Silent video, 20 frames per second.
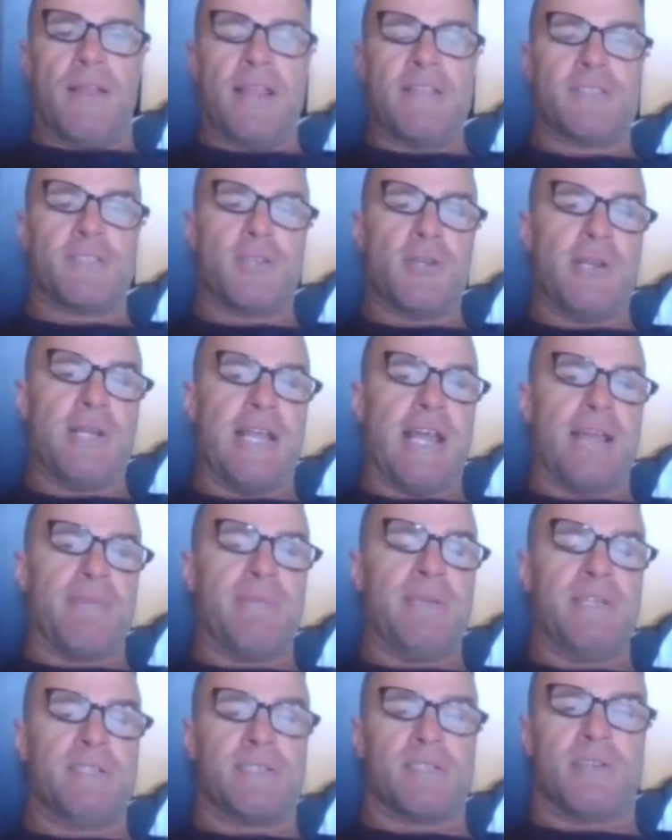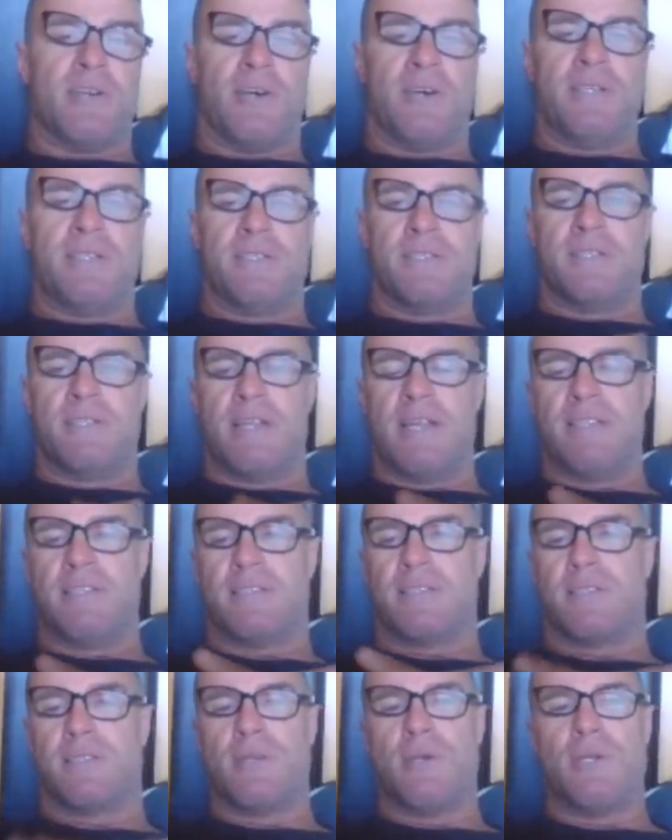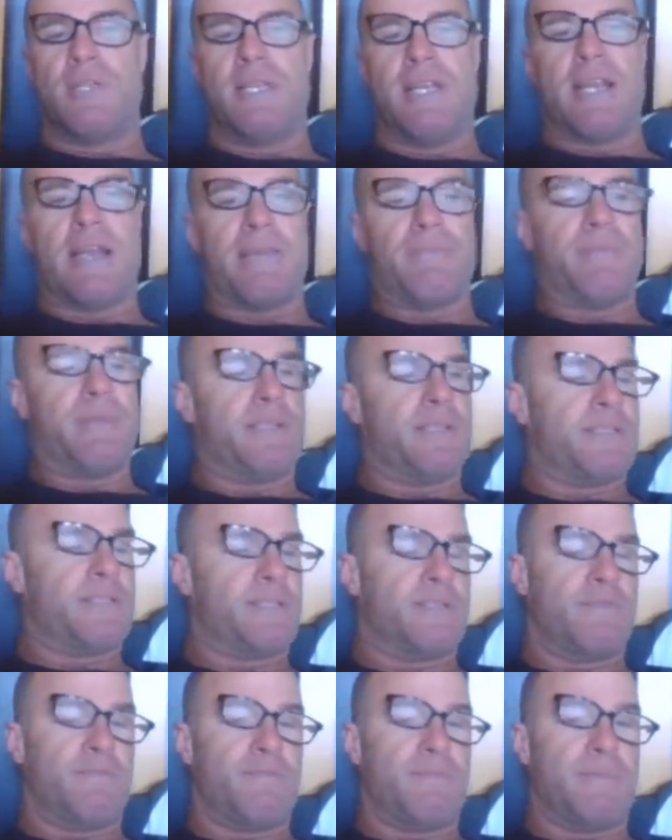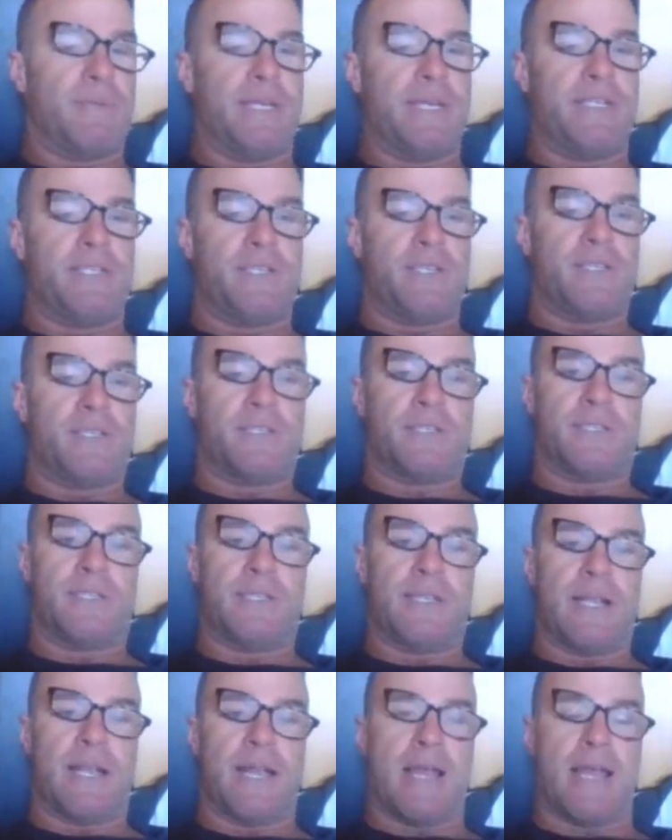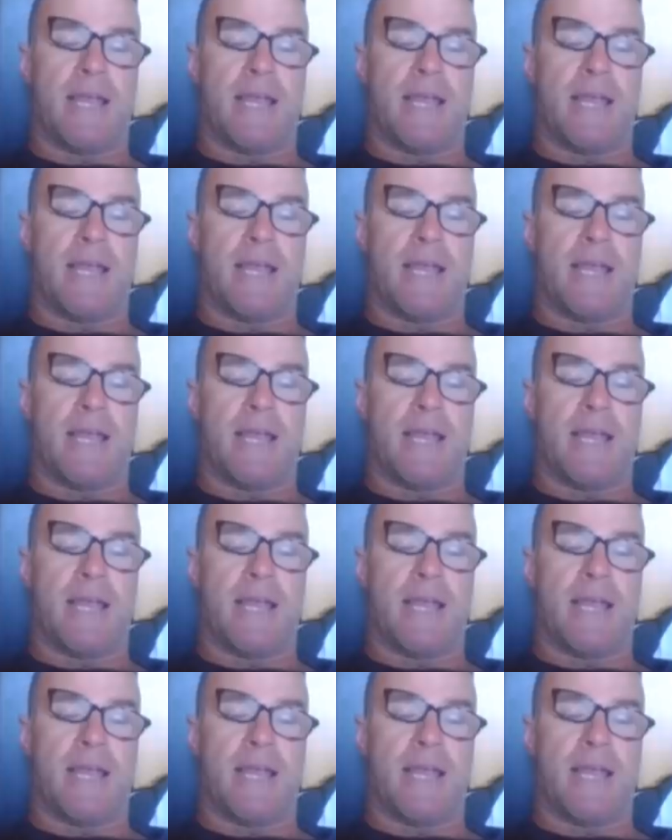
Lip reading: That's 38 minutes, guys. That's 38 minutes of me just